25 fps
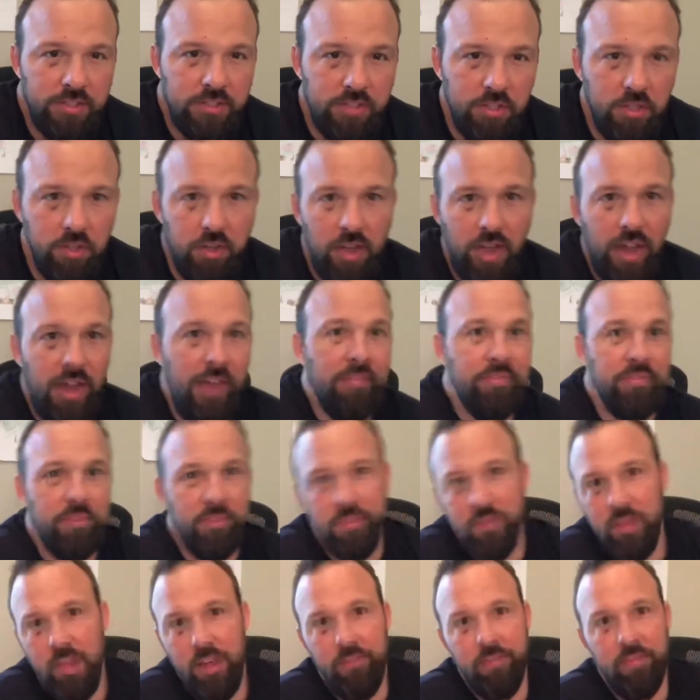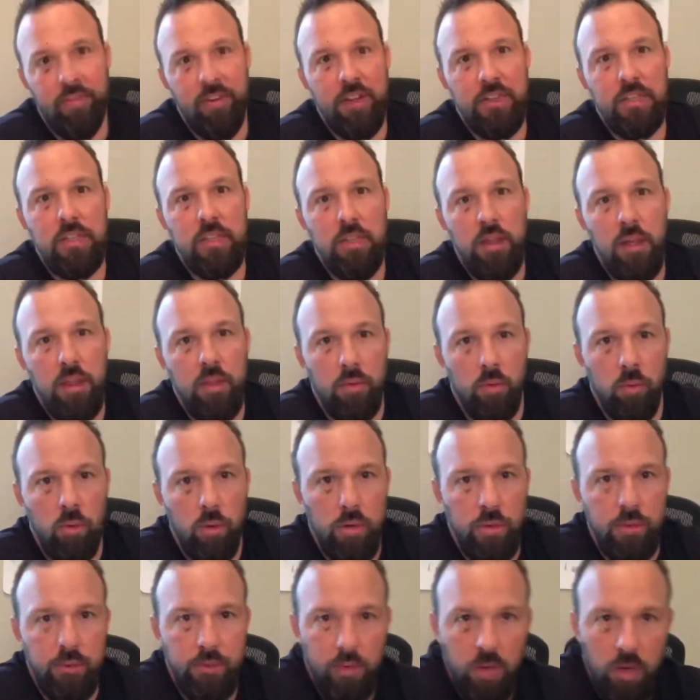So I have to like find another
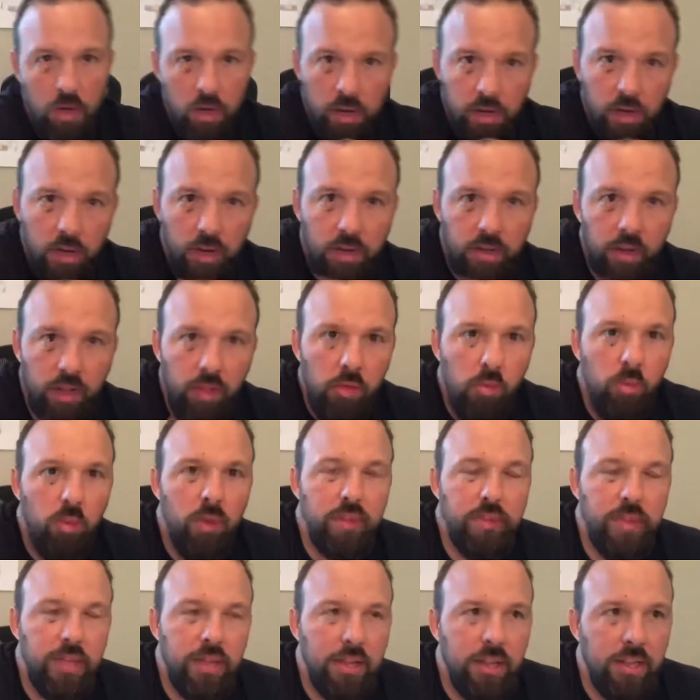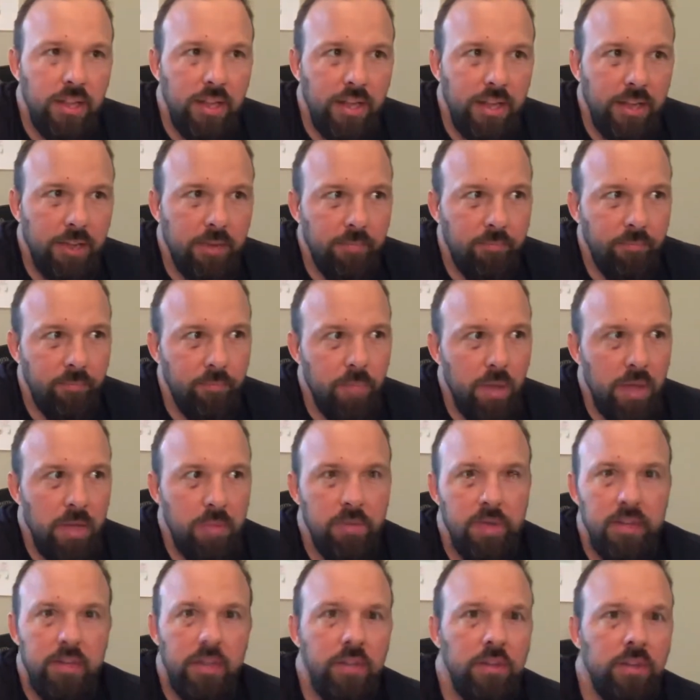one, uh, another one that like
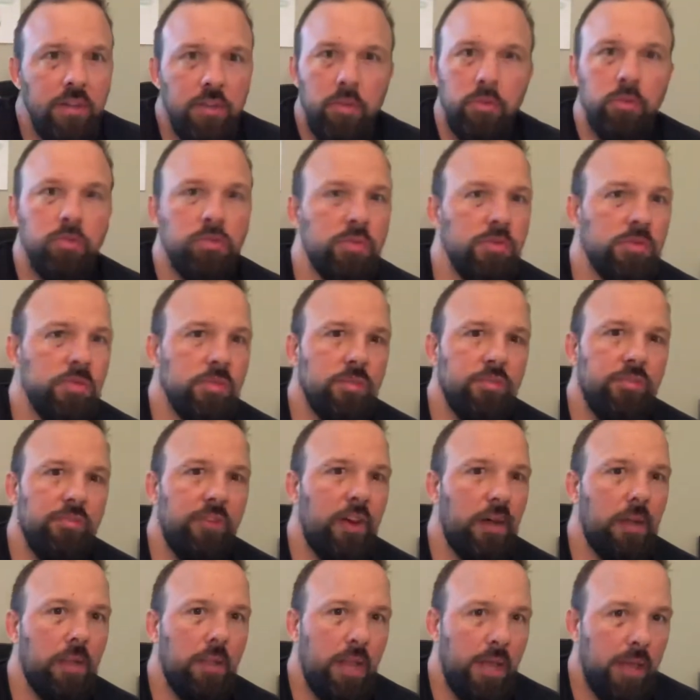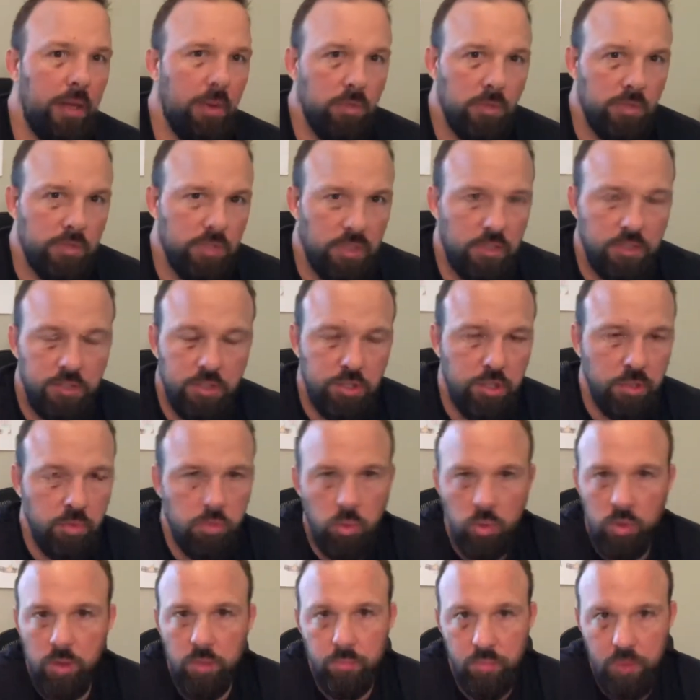maybe uses foul language that she
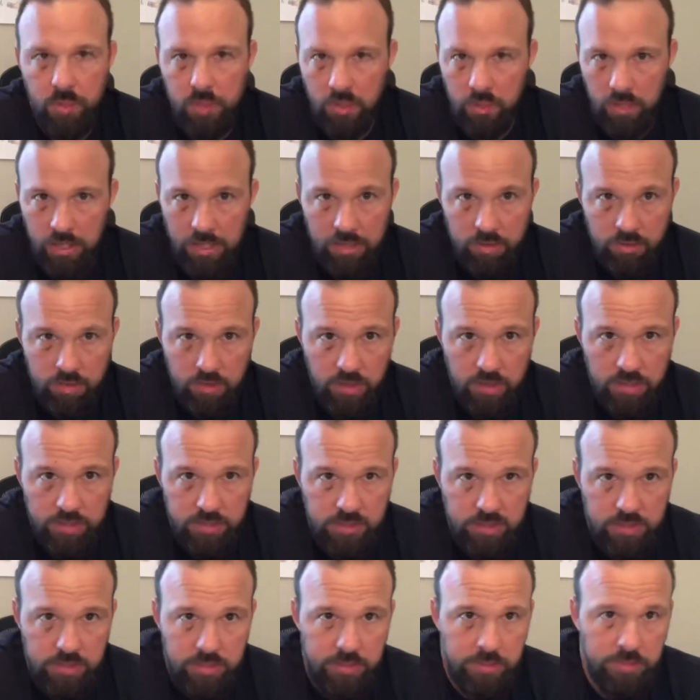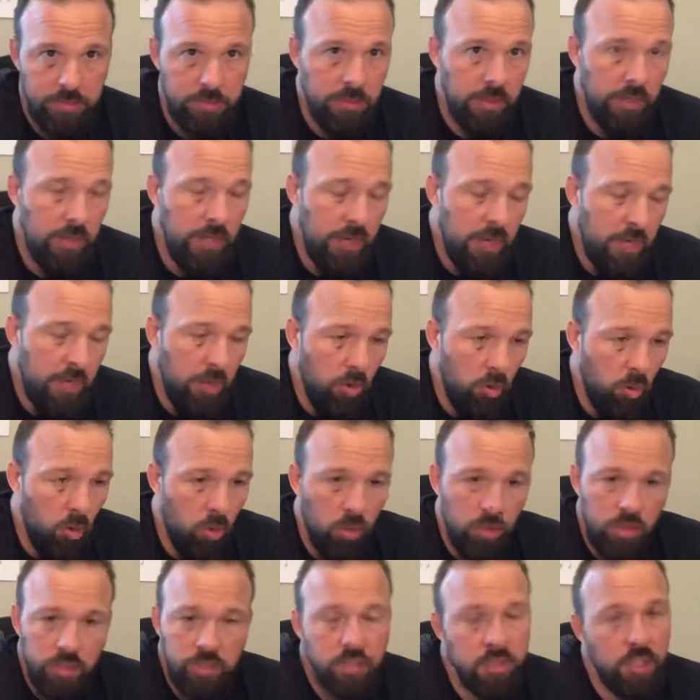wouldn't be allowed to listen to
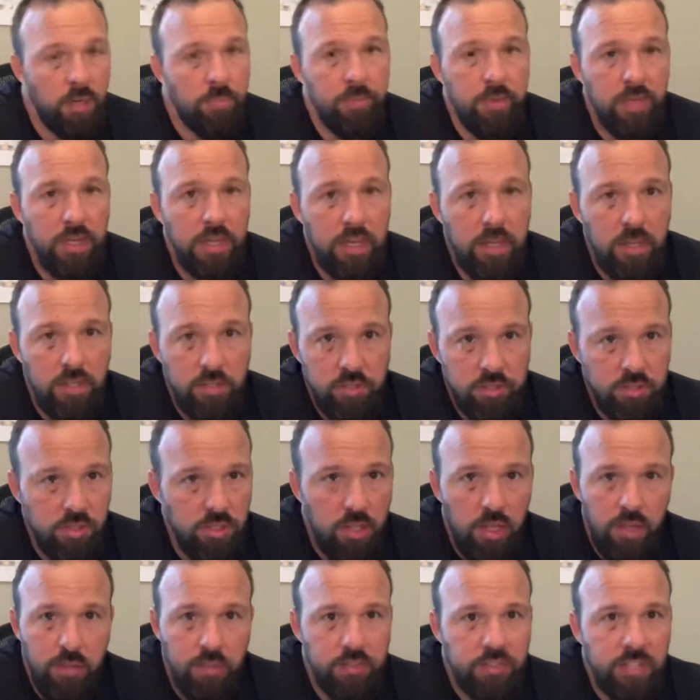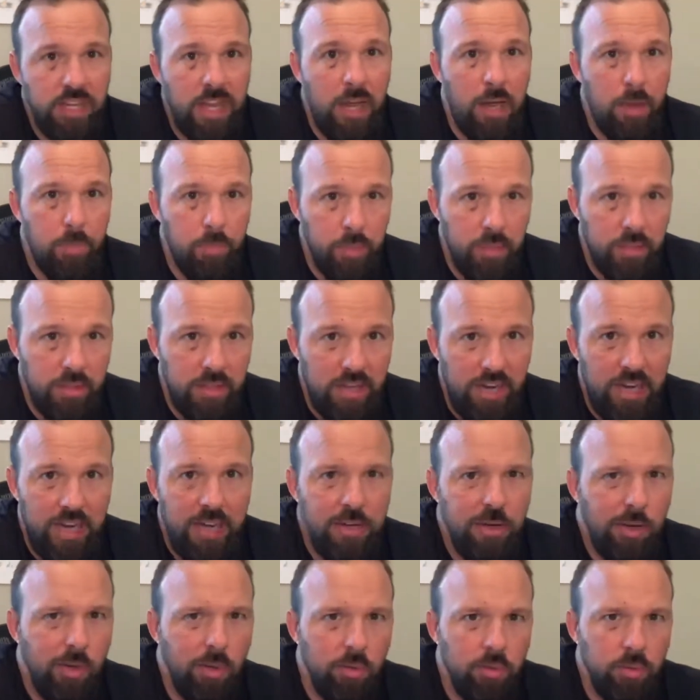or something else, another topic that I
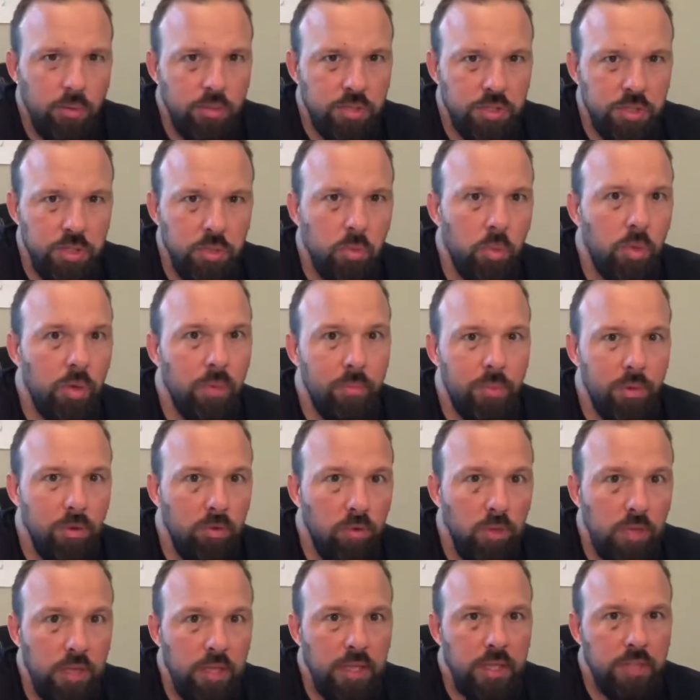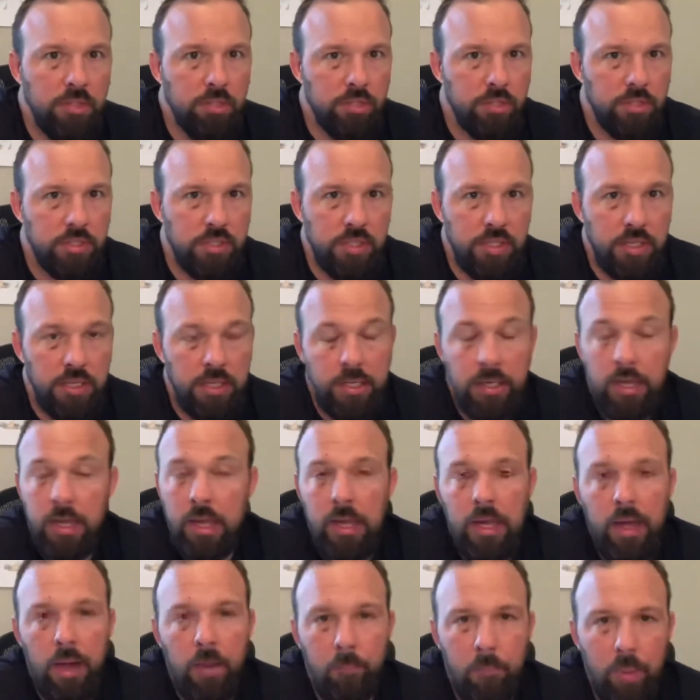know she wouldn't be really interested in.
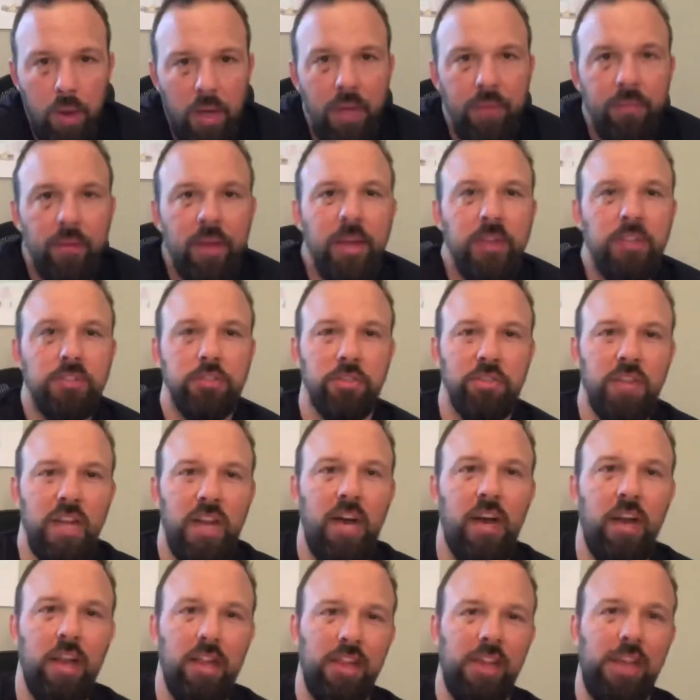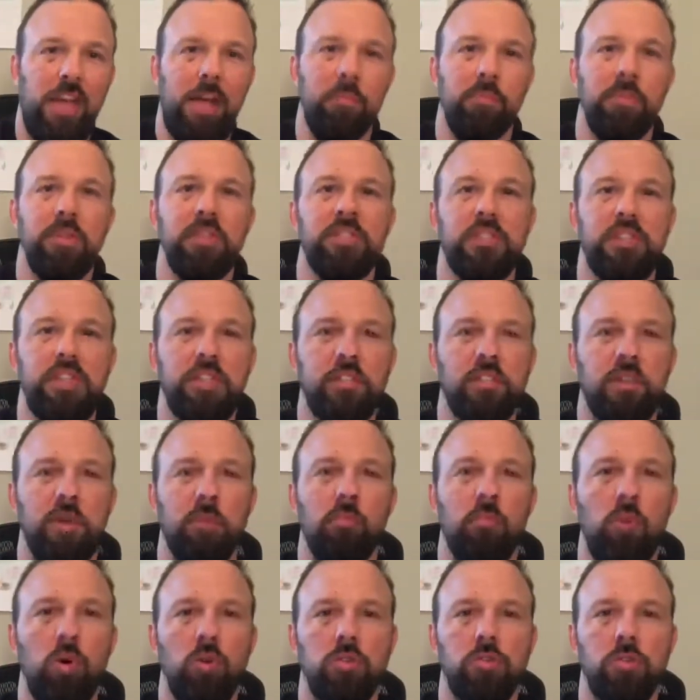But so now like I'm listening to
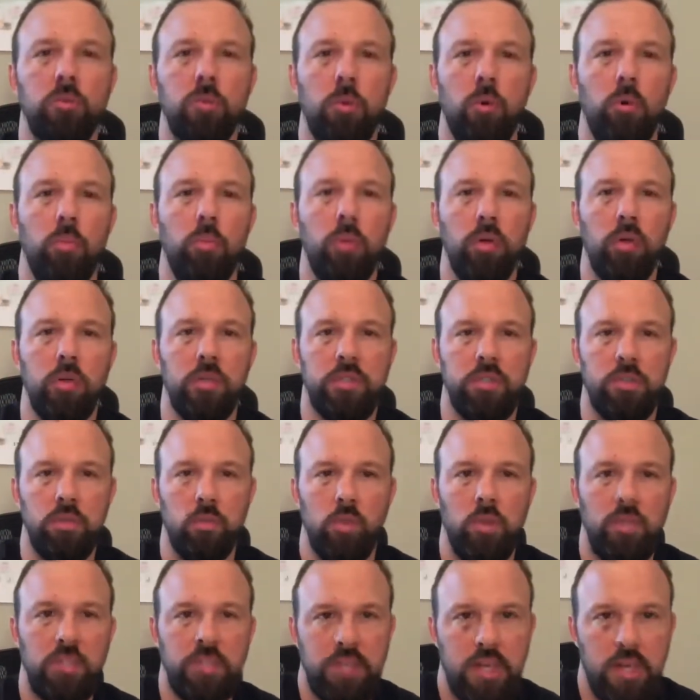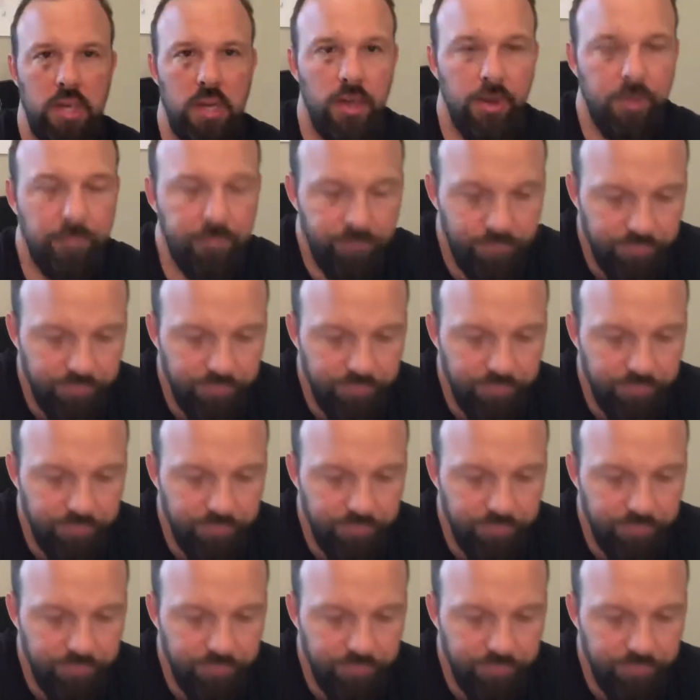multiple books at one time.